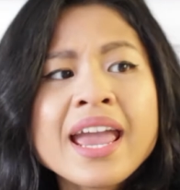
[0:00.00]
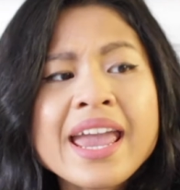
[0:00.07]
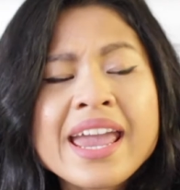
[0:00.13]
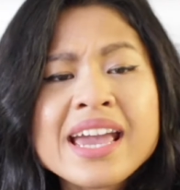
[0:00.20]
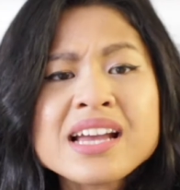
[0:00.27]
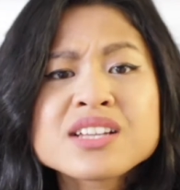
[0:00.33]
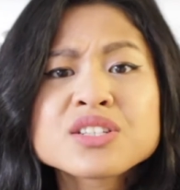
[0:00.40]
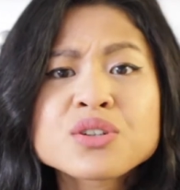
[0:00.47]

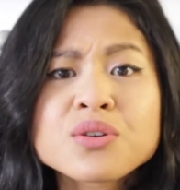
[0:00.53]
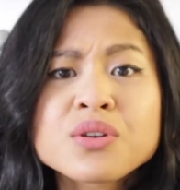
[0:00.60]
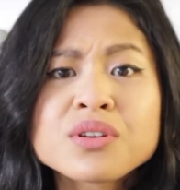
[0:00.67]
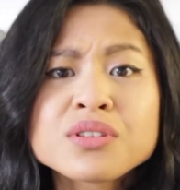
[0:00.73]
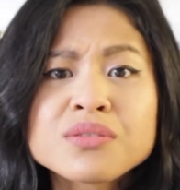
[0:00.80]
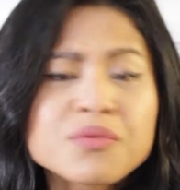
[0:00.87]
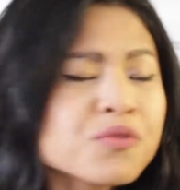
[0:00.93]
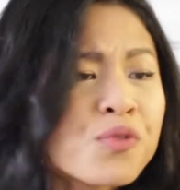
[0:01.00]
and
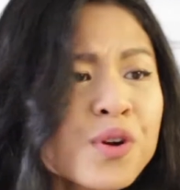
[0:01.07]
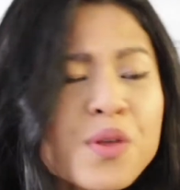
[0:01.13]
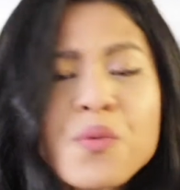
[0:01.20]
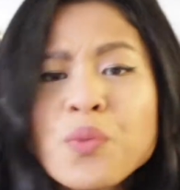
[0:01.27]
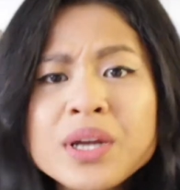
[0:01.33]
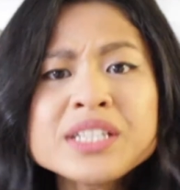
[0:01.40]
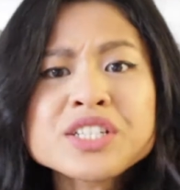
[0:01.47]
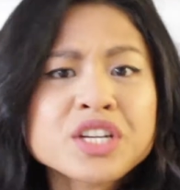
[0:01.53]
for the
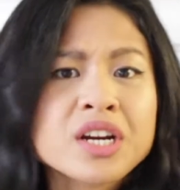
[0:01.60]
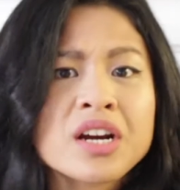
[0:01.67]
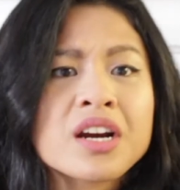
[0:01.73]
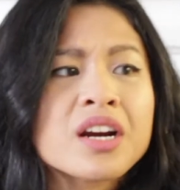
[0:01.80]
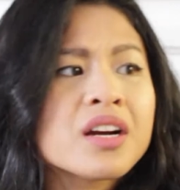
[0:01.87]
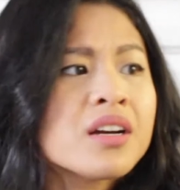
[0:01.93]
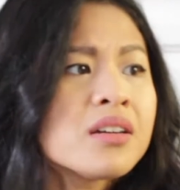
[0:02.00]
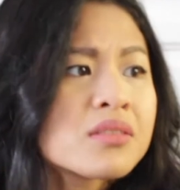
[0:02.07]

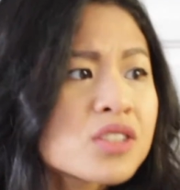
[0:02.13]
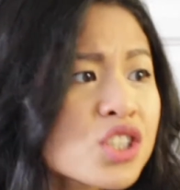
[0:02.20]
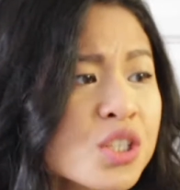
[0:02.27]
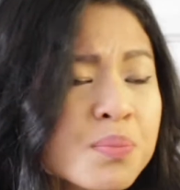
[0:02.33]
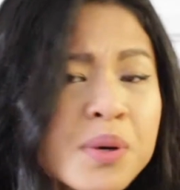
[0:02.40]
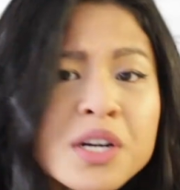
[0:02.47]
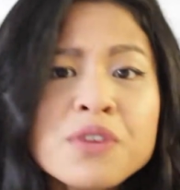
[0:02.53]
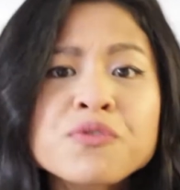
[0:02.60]
winter,
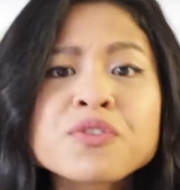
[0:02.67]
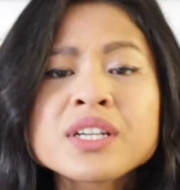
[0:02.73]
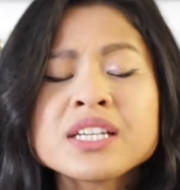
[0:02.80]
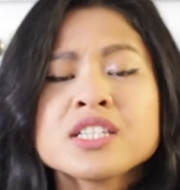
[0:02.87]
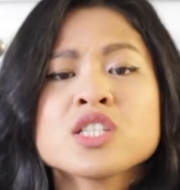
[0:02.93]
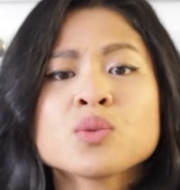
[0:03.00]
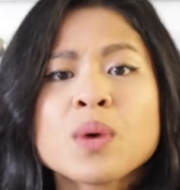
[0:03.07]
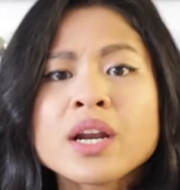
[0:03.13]
just put a
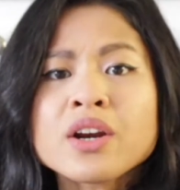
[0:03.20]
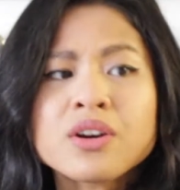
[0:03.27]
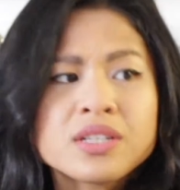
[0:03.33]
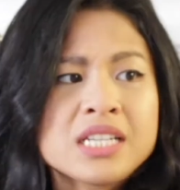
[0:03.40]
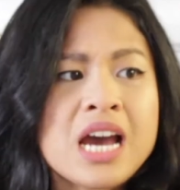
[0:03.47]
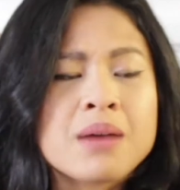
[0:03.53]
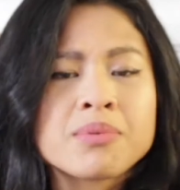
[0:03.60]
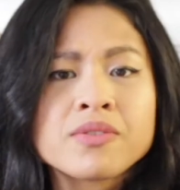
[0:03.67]
freaking sweater on
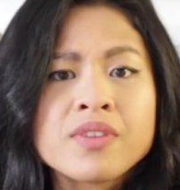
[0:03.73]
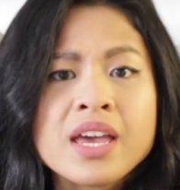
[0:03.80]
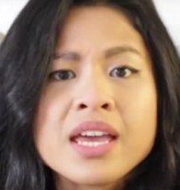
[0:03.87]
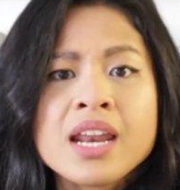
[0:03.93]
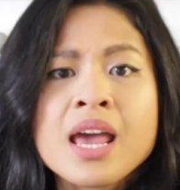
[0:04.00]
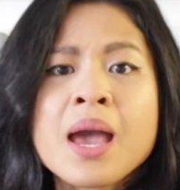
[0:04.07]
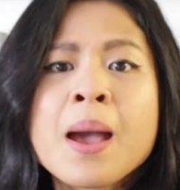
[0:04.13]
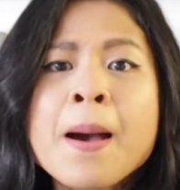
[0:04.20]
top of it.